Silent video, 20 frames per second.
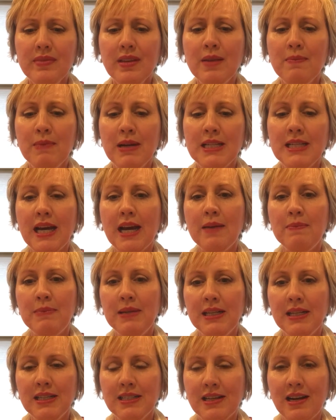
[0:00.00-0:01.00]
And my dad
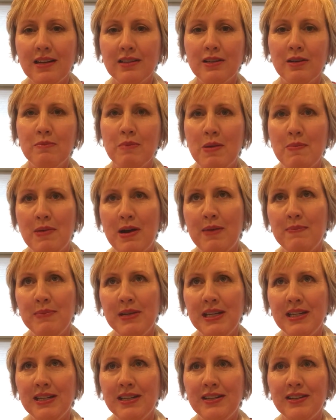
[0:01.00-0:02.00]
being a doctor, my mom
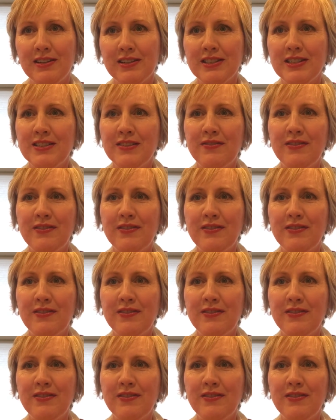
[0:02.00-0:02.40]
being a nurse,